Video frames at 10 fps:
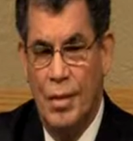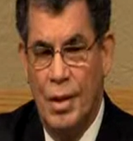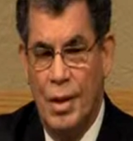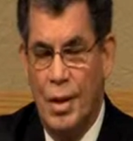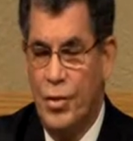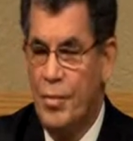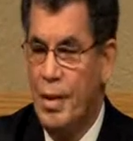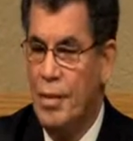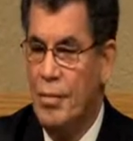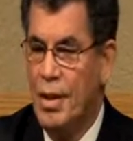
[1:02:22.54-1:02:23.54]
And I
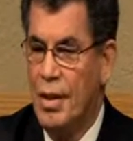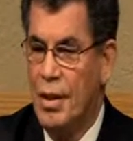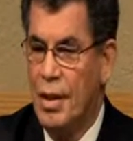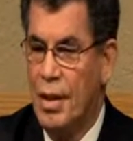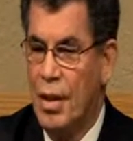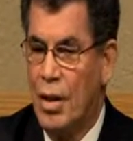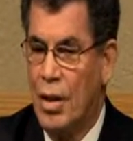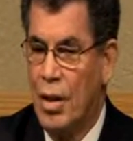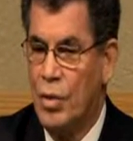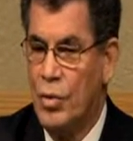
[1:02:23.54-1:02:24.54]
spent
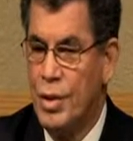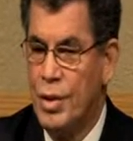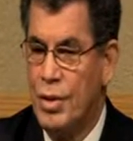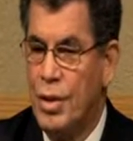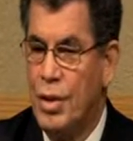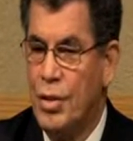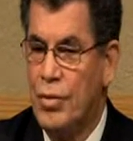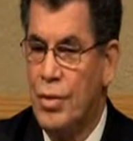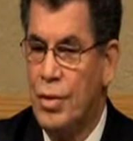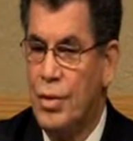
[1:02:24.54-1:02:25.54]
hundreds and
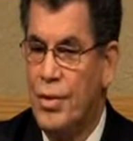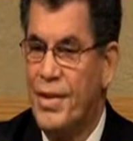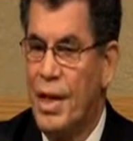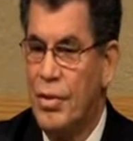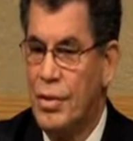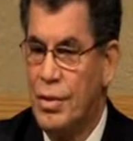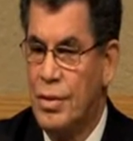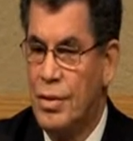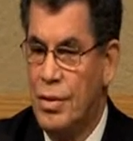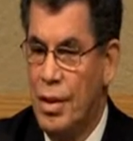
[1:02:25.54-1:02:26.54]
hundreds of thousands
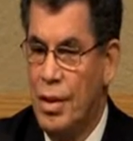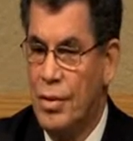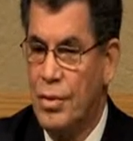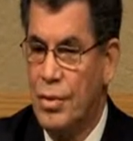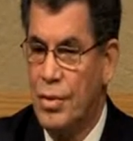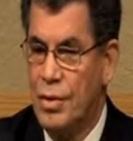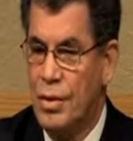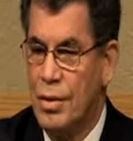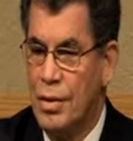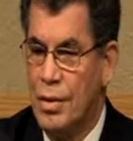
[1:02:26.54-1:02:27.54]
of dollars
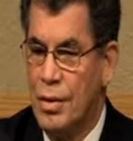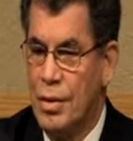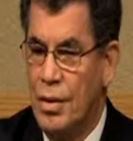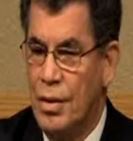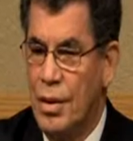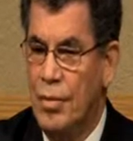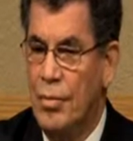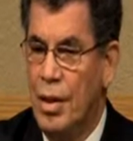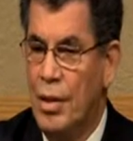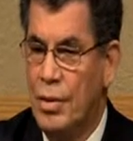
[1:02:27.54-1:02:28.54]
in
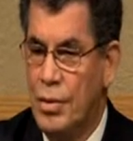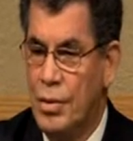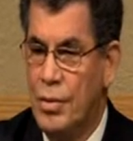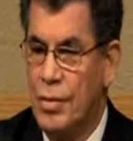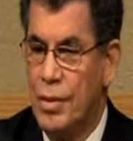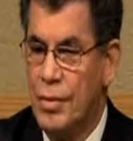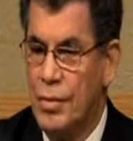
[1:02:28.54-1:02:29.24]
buying jewelry.